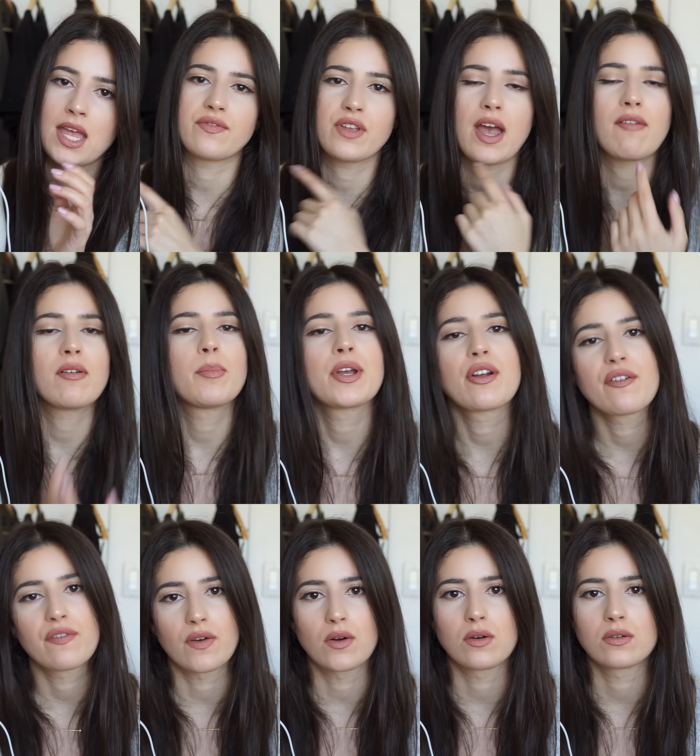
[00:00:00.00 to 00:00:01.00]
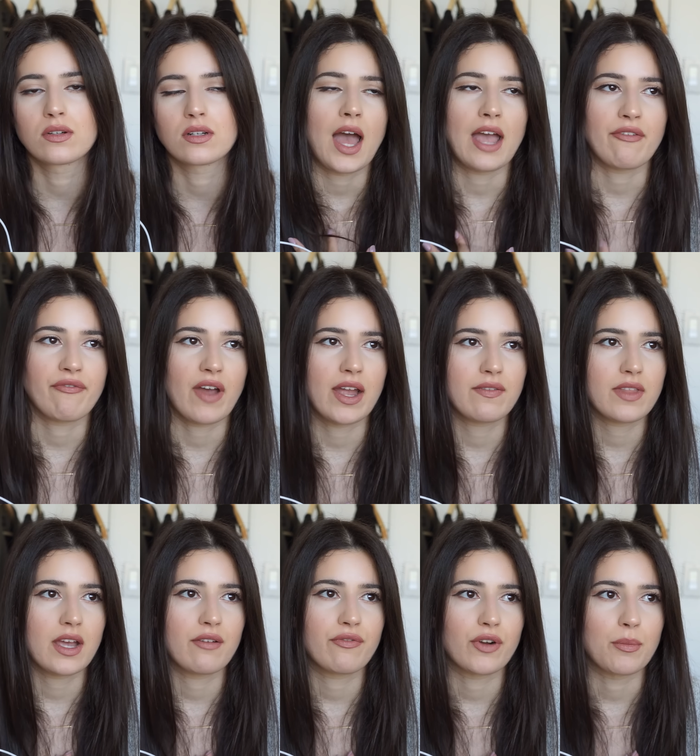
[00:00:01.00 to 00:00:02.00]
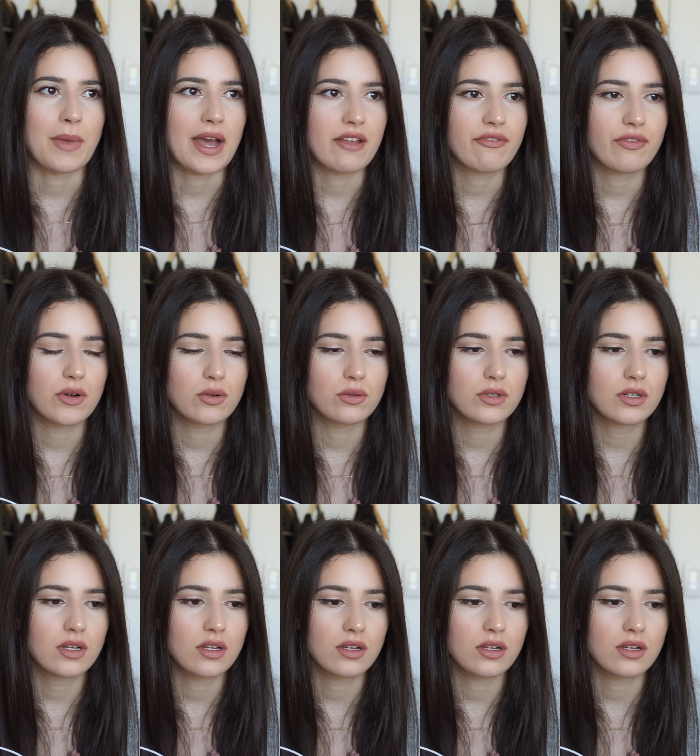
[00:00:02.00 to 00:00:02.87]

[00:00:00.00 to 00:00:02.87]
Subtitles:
If you have a bigger phone, I find that for my phone,